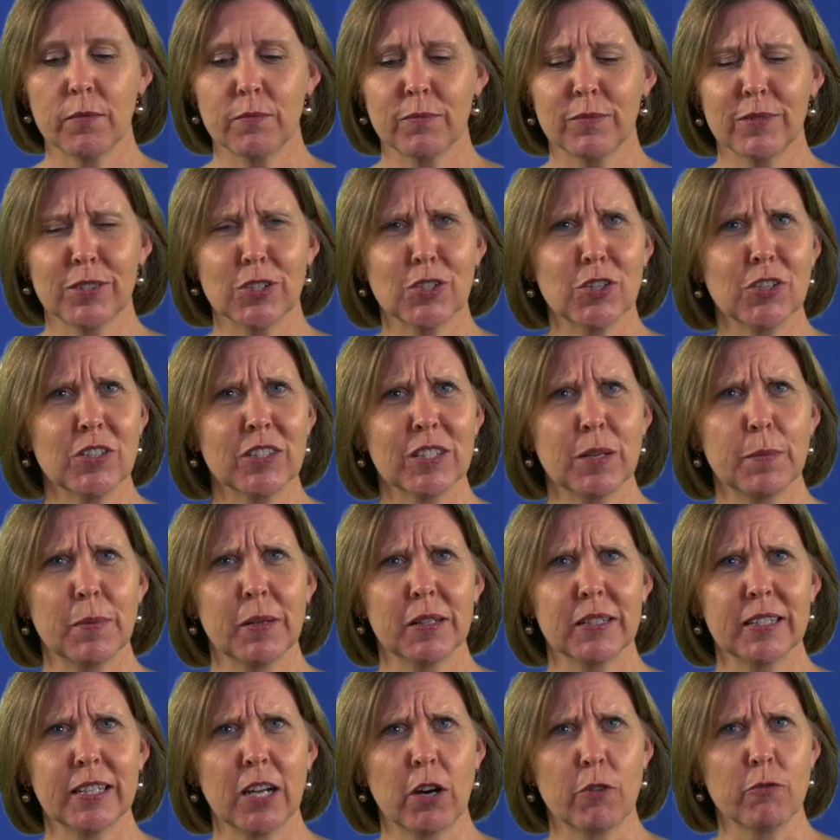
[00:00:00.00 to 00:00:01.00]
students are
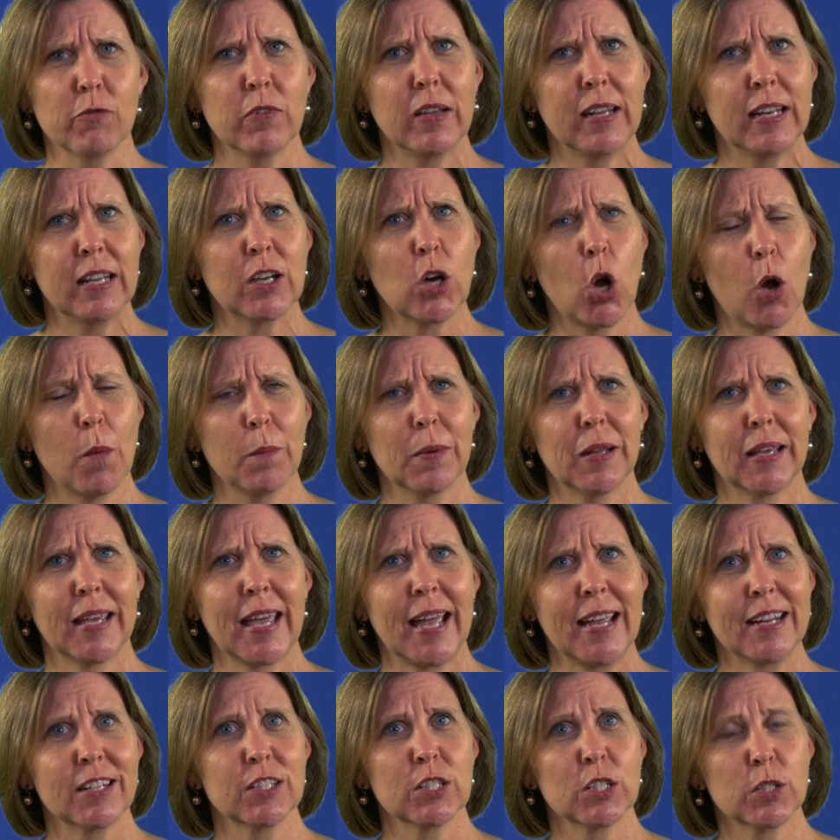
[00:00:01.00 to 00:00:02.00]
building a really
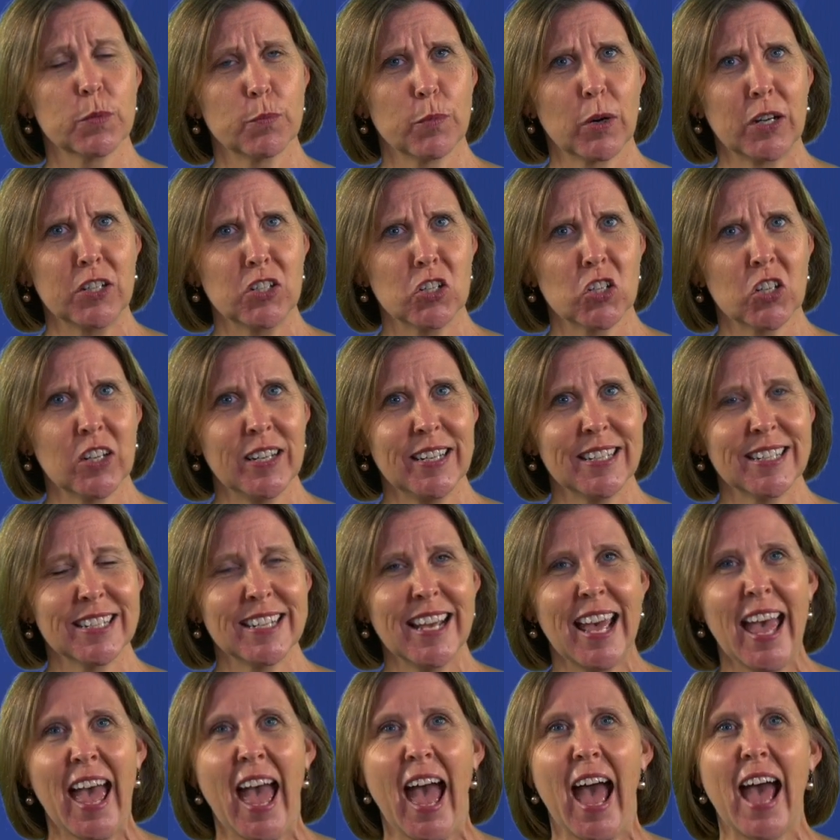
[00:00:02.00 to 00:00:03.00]
complicated spreadsheet
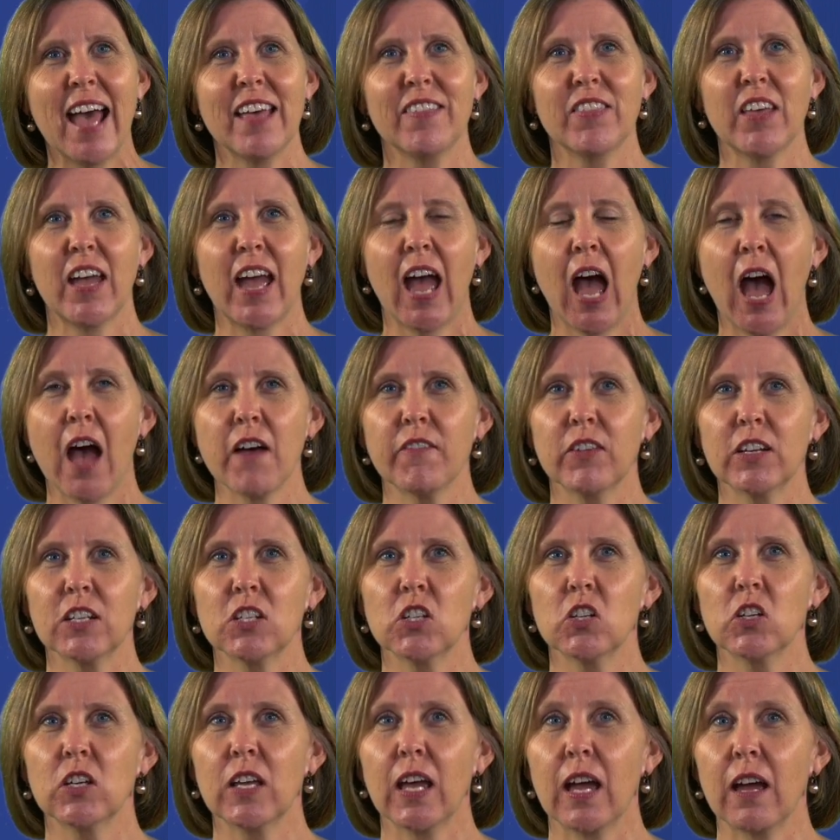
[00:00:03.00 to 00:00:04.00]
and they're having
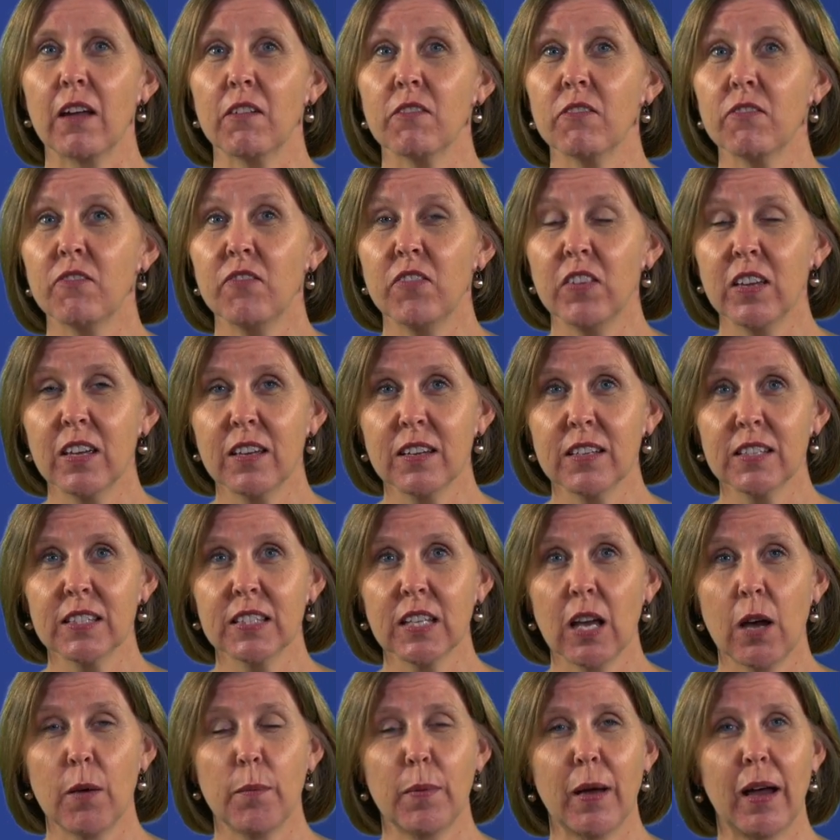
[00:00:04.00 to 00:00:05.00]
to get figures
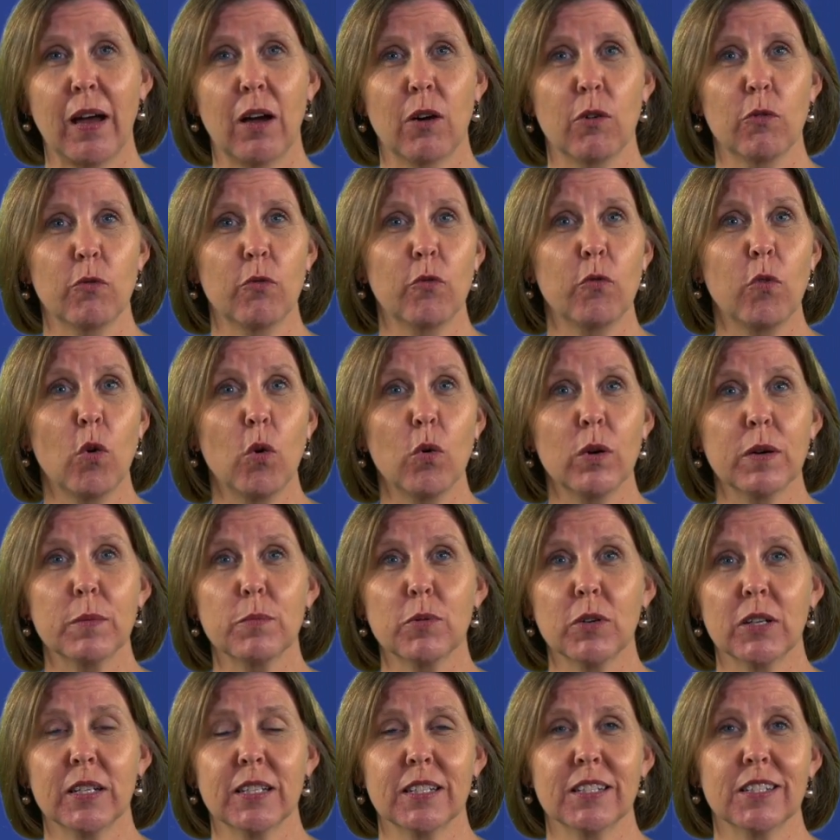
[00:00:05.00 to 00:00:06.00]
about forward
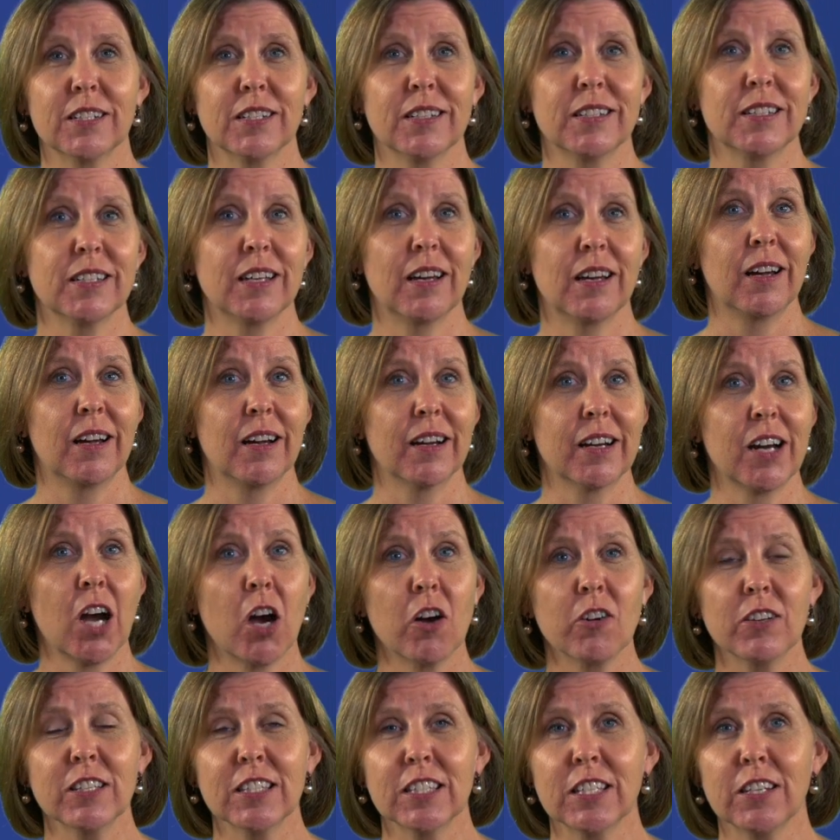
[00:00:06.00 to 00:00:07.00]
predicted
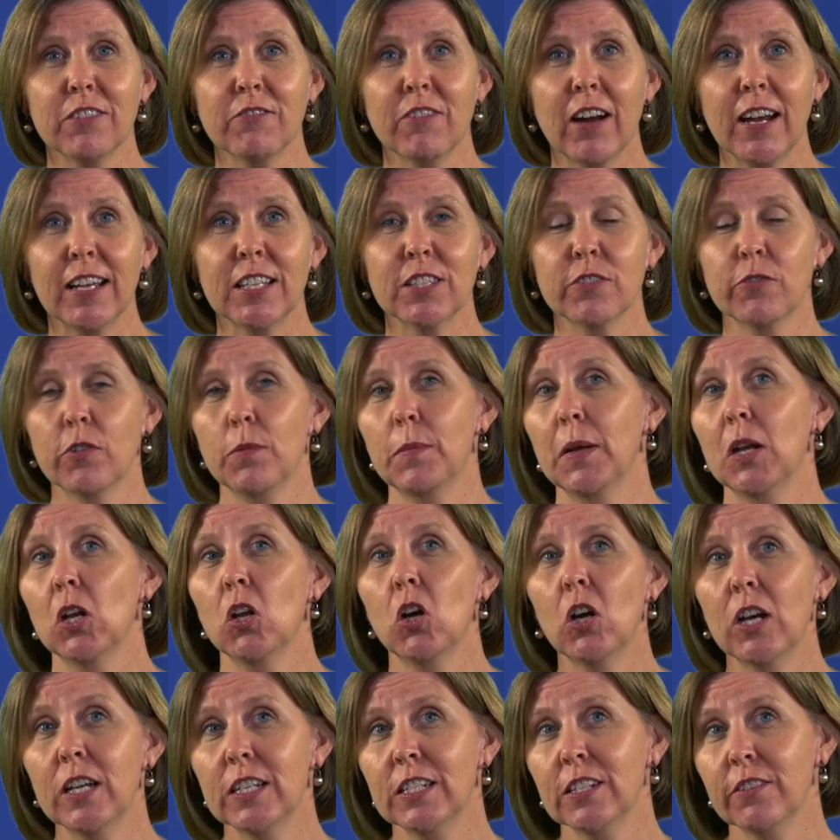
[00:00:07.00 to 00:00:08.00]
currency rates from a
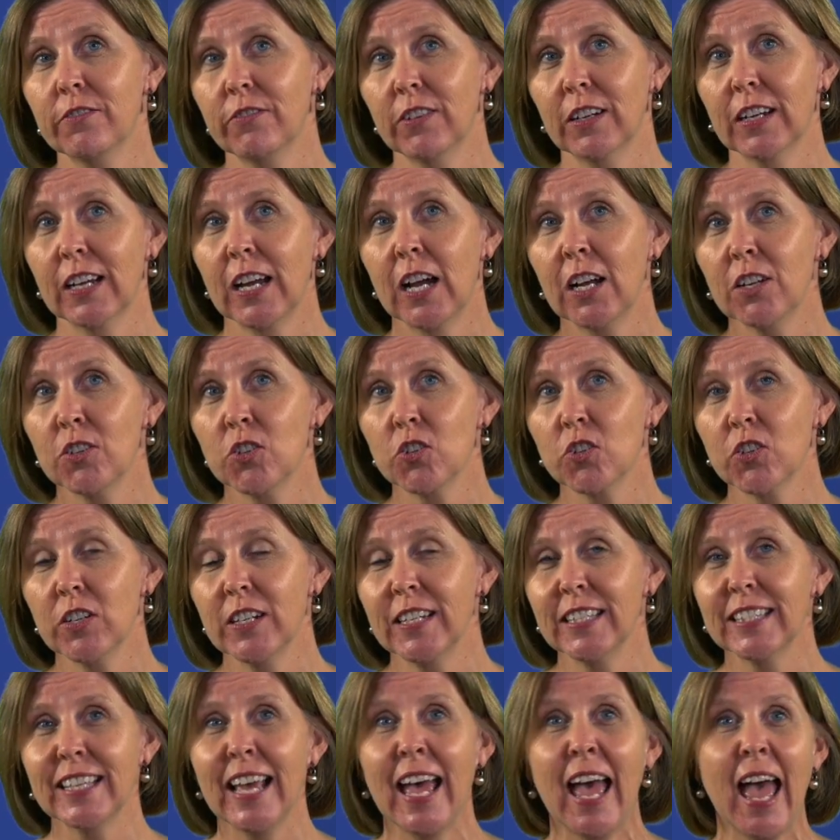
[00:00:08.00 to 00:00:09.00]
lot of different countries